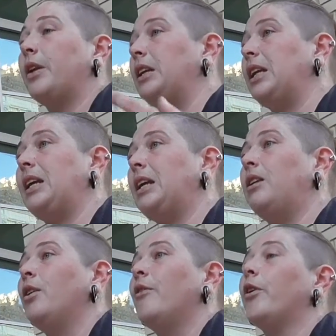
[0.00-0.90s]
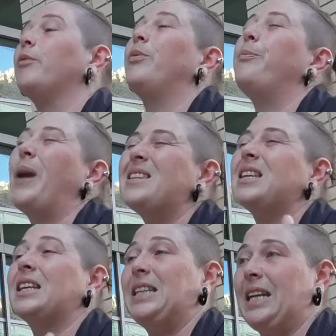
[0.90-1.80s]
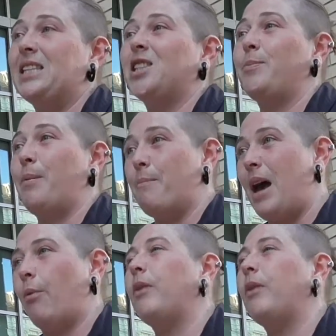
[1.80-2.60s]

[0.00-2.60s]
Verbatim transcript: the need for basic needs to be met.